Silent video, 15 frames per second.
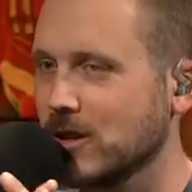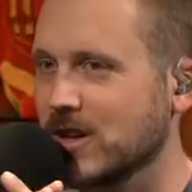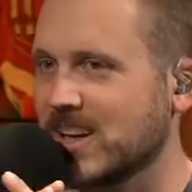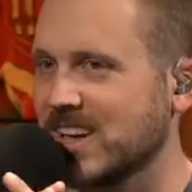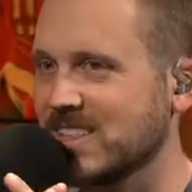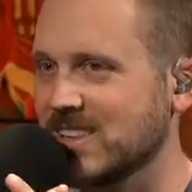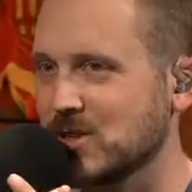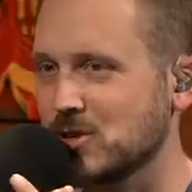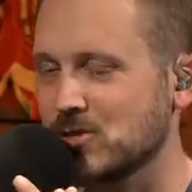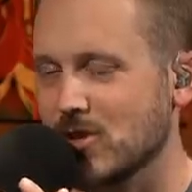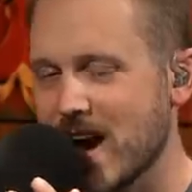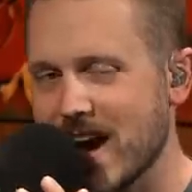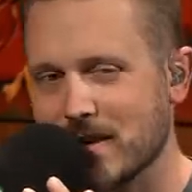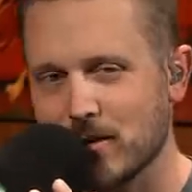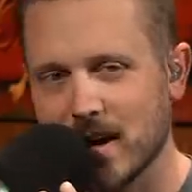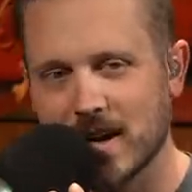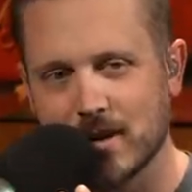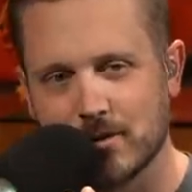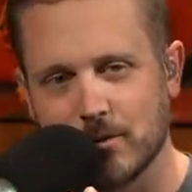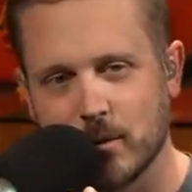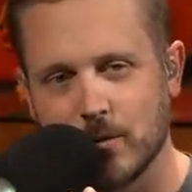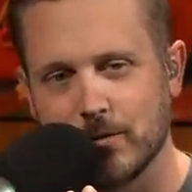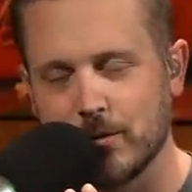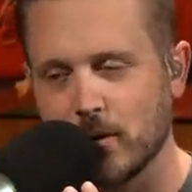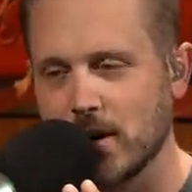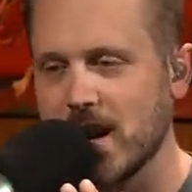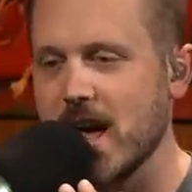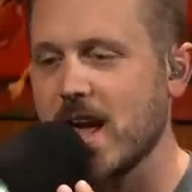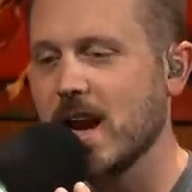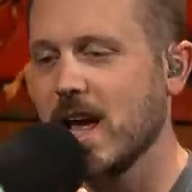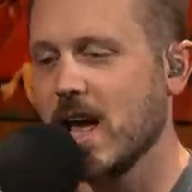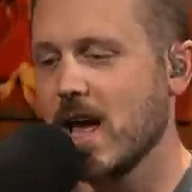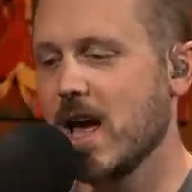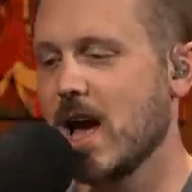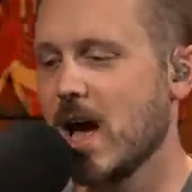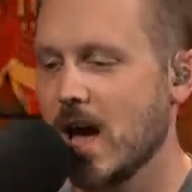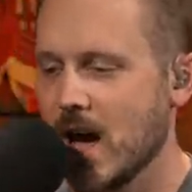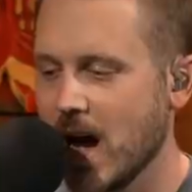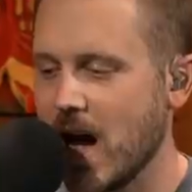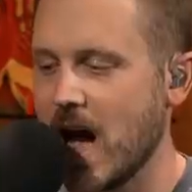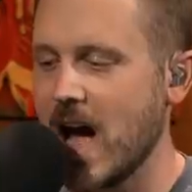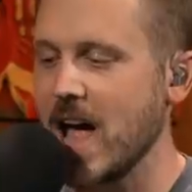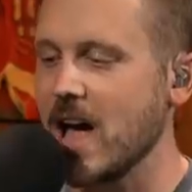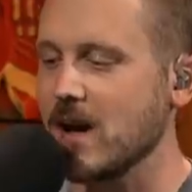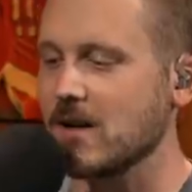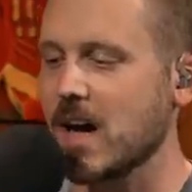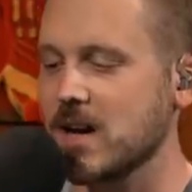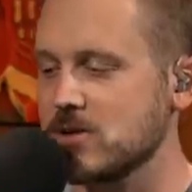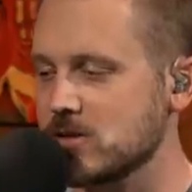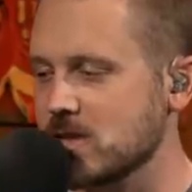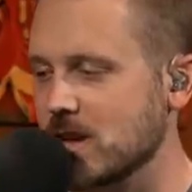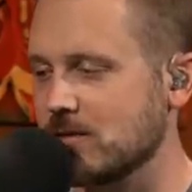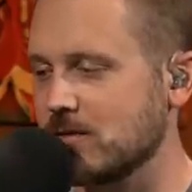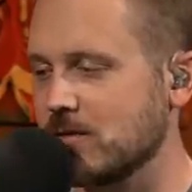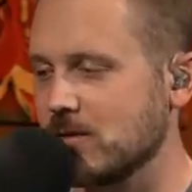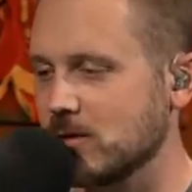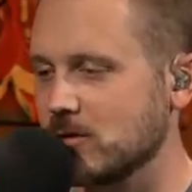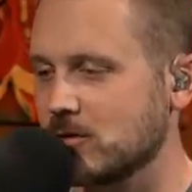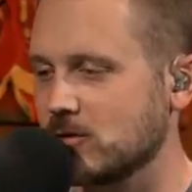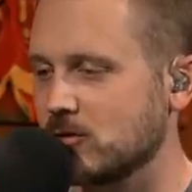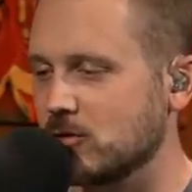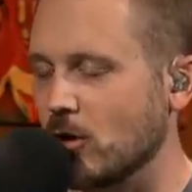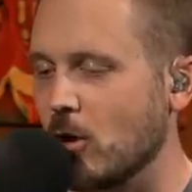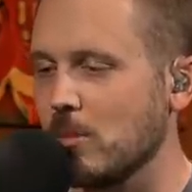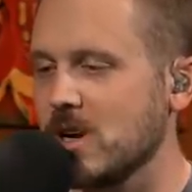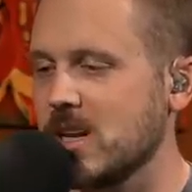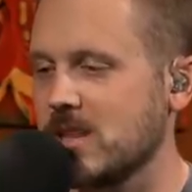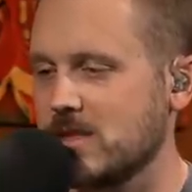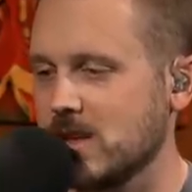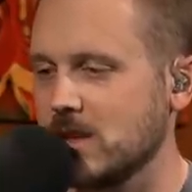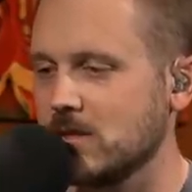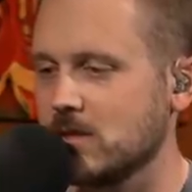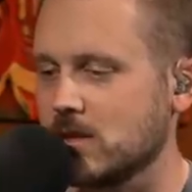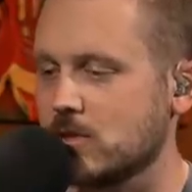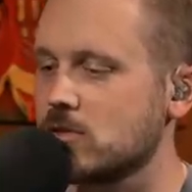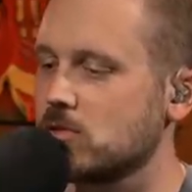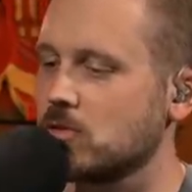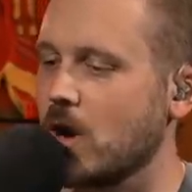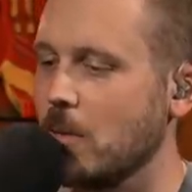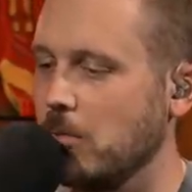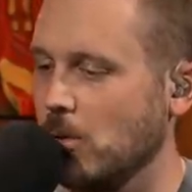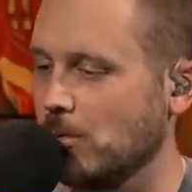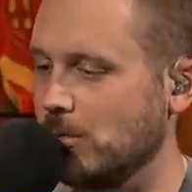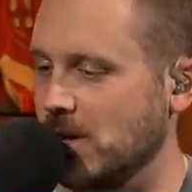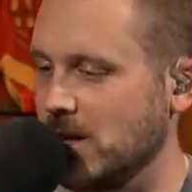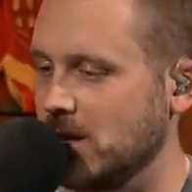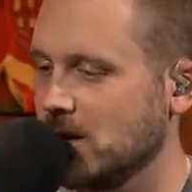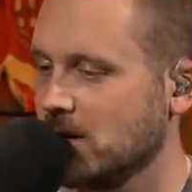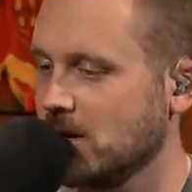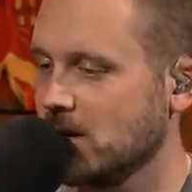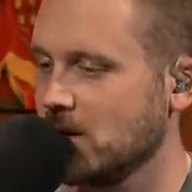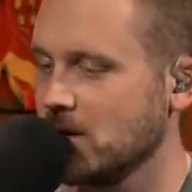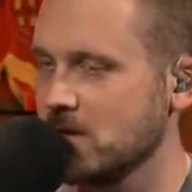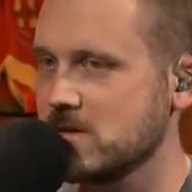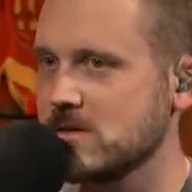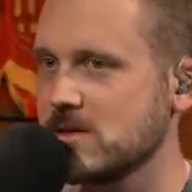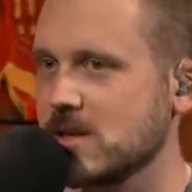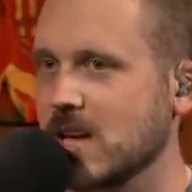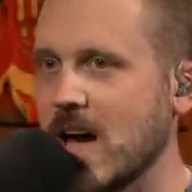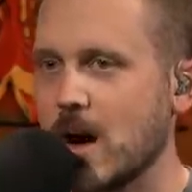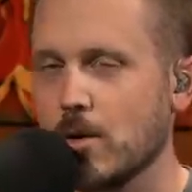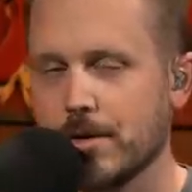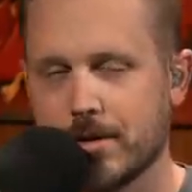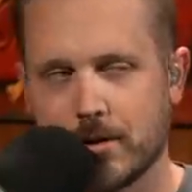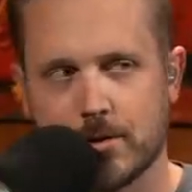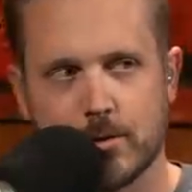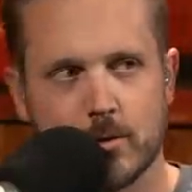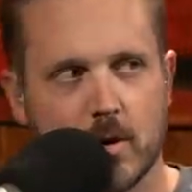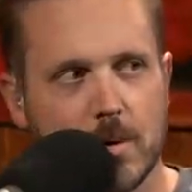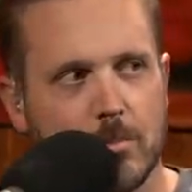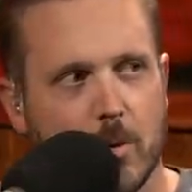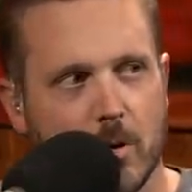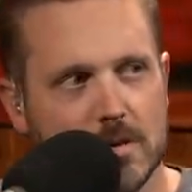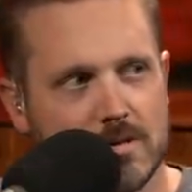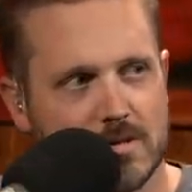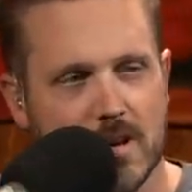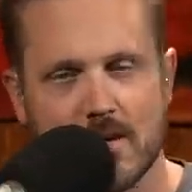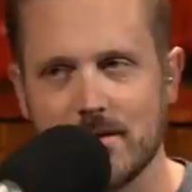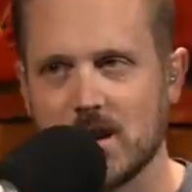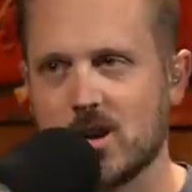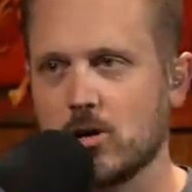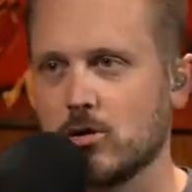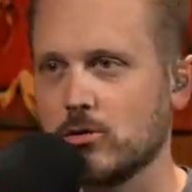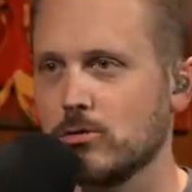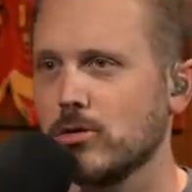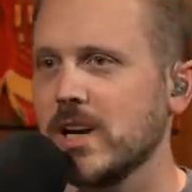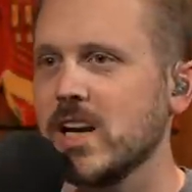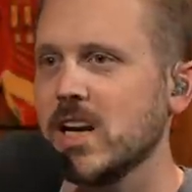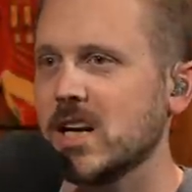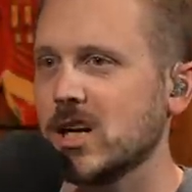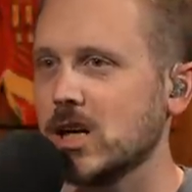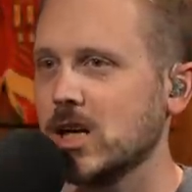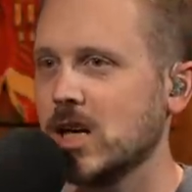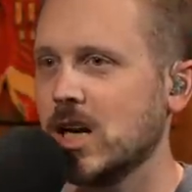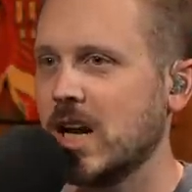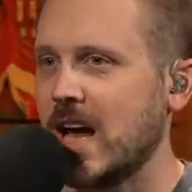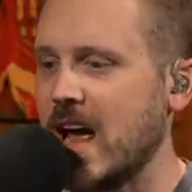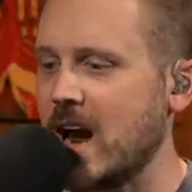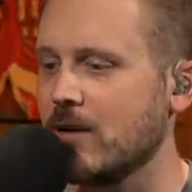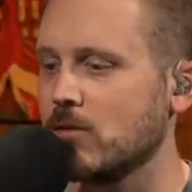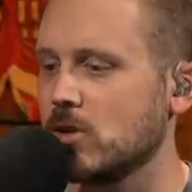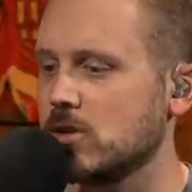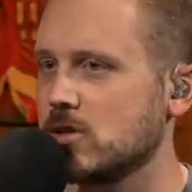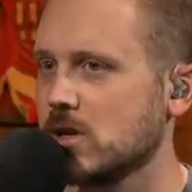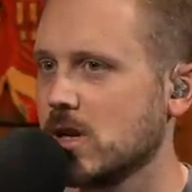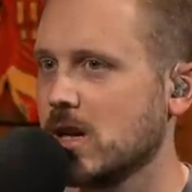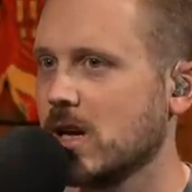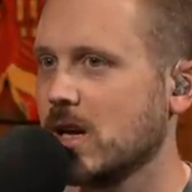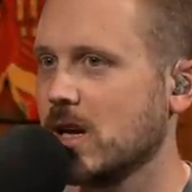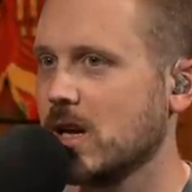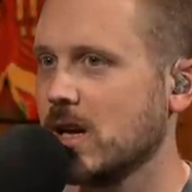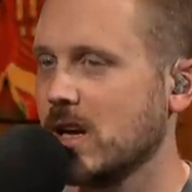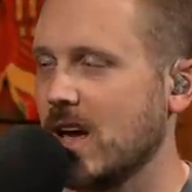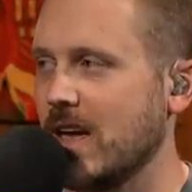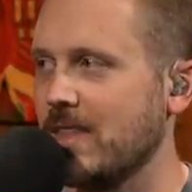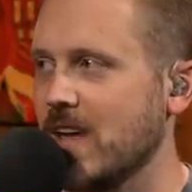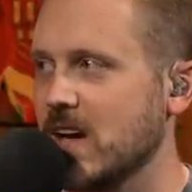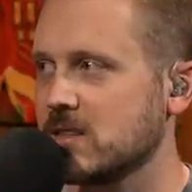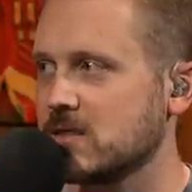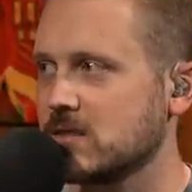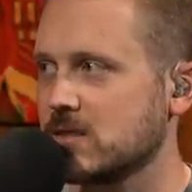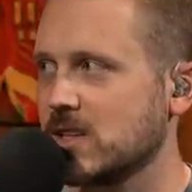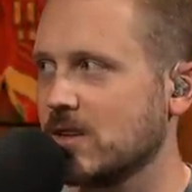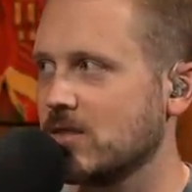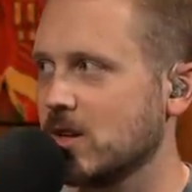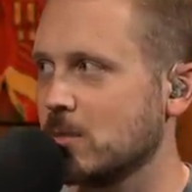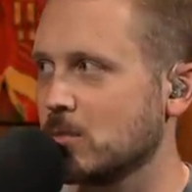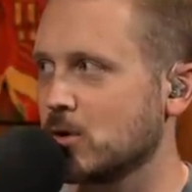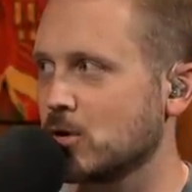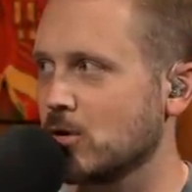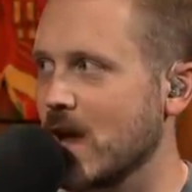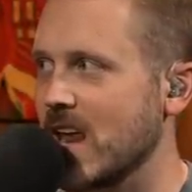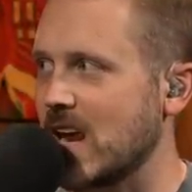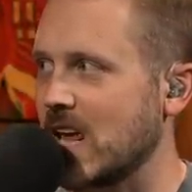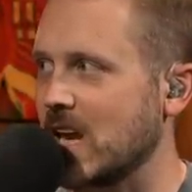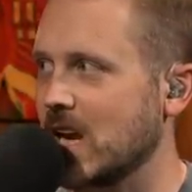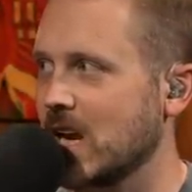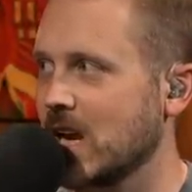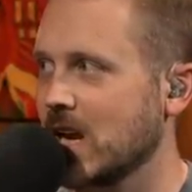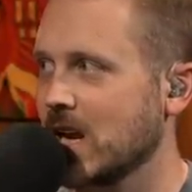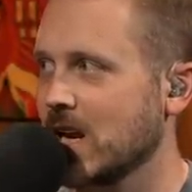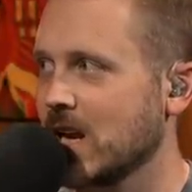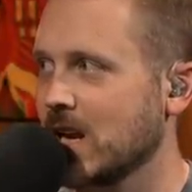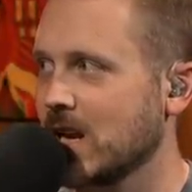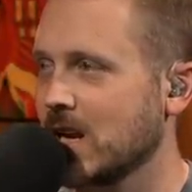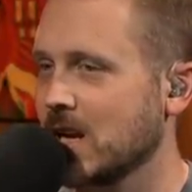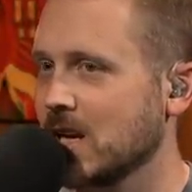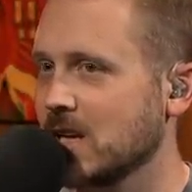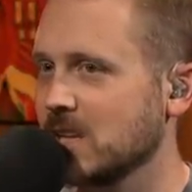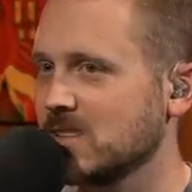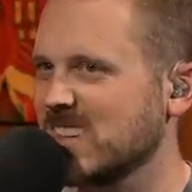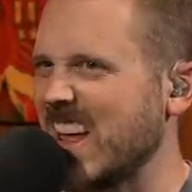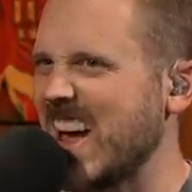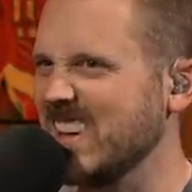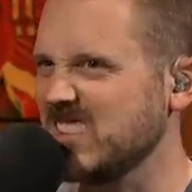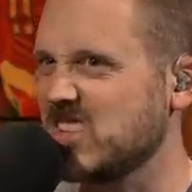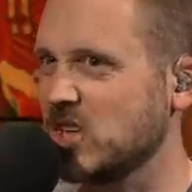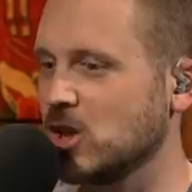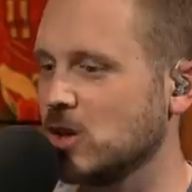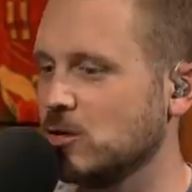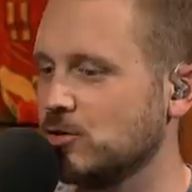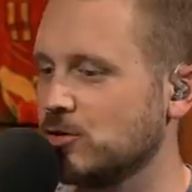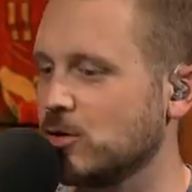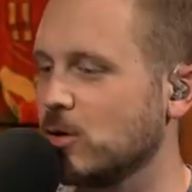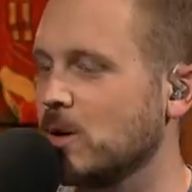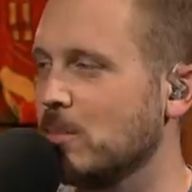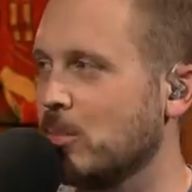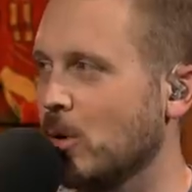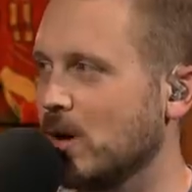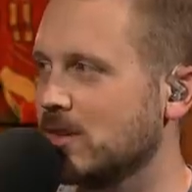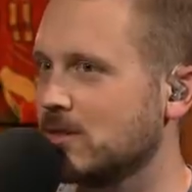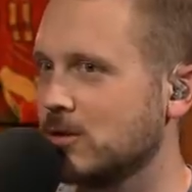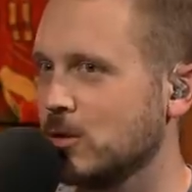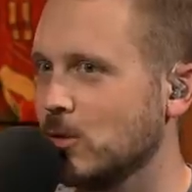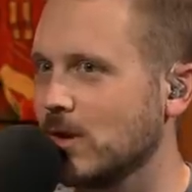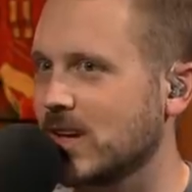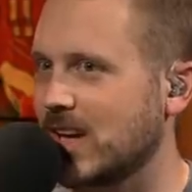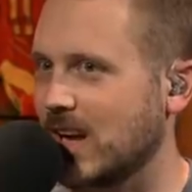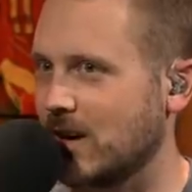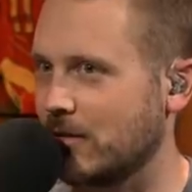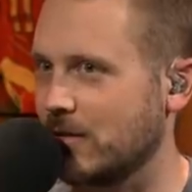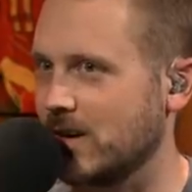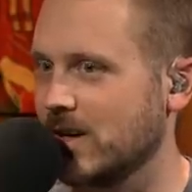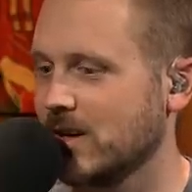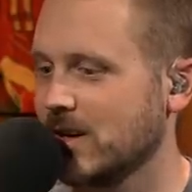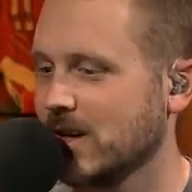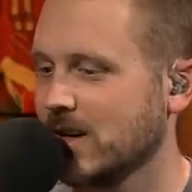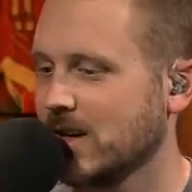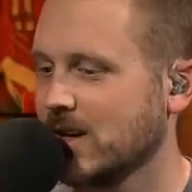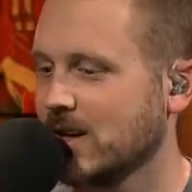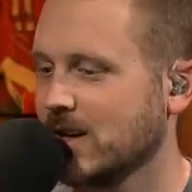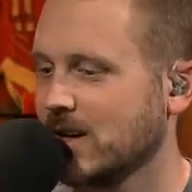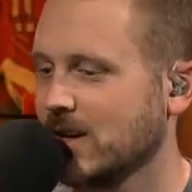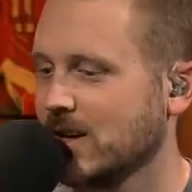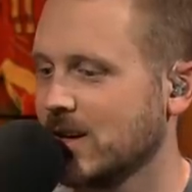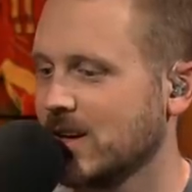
look at the track record for Fournette, I, have, I just have so many things that trouble me. This is a guy with a three point seven career average, and that's giving him credit because last year he was three point two a carry. That's not good.